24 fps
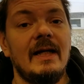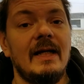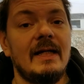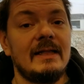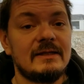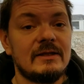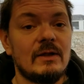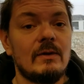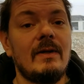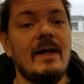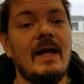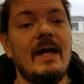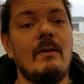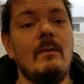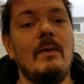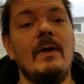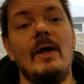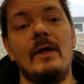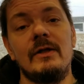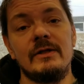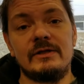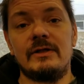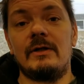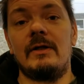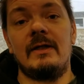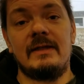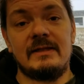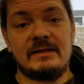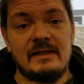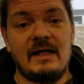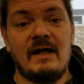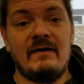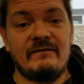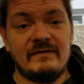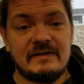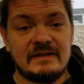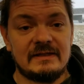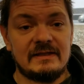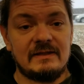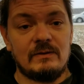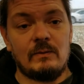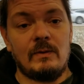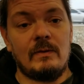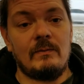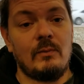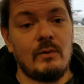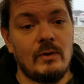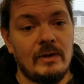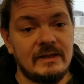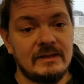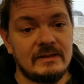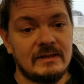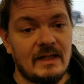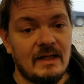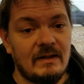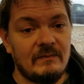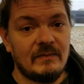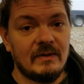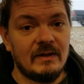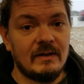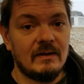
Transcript: It's okay. We all started as novices at one point in time.